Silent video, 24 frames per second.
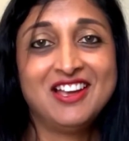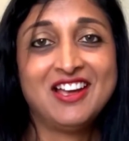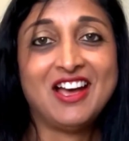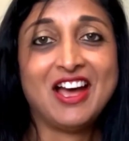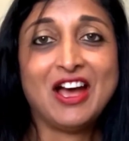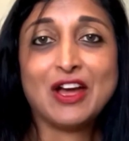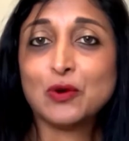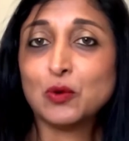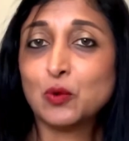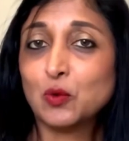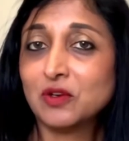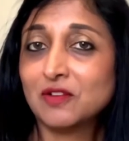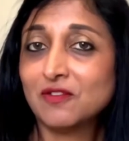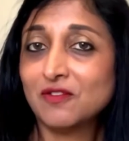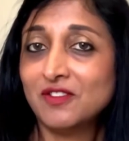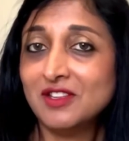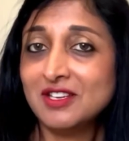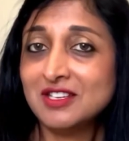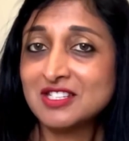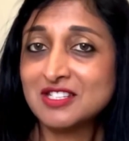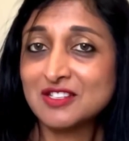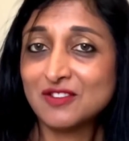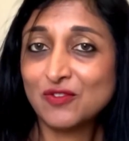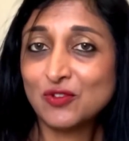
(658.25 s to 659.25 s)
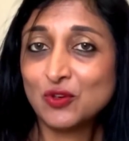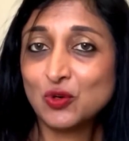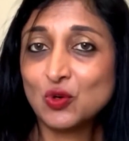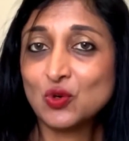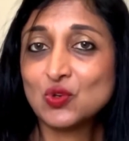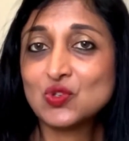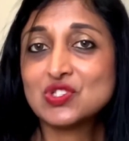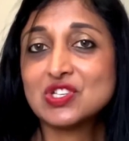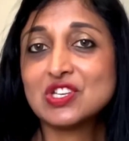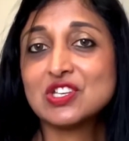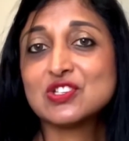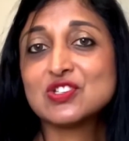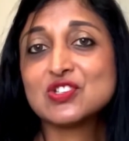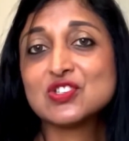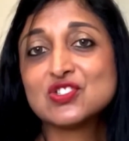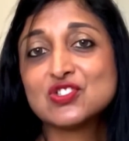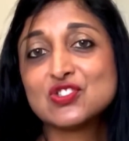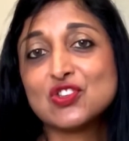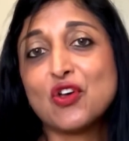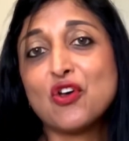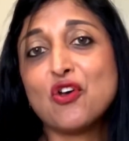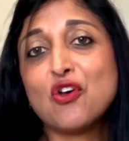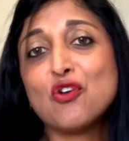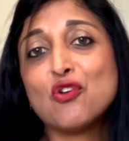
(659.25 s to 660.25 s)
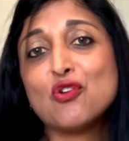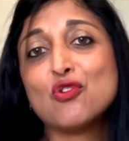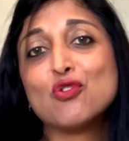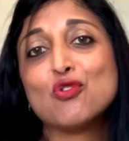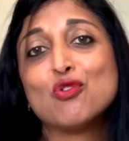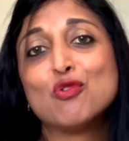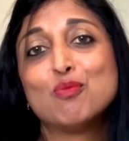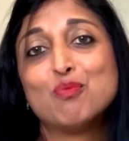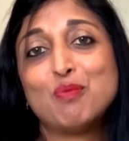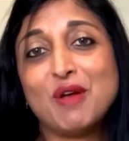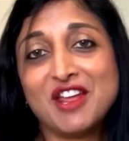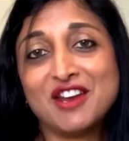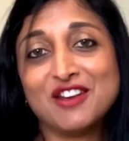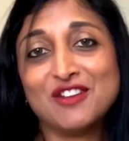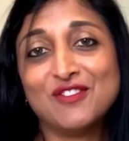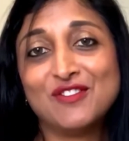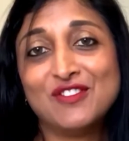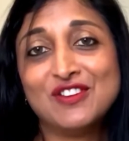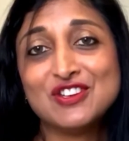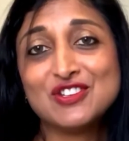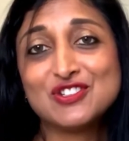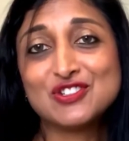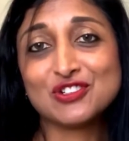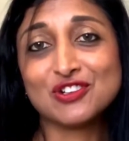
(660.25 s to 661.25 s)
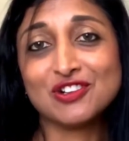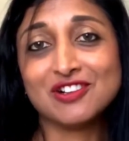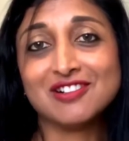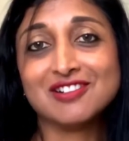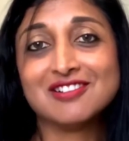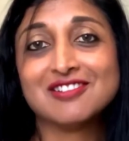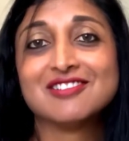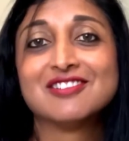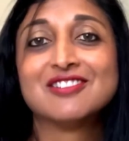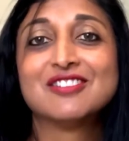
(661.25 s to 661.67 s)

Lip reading: And all of this, of course, is so beneficial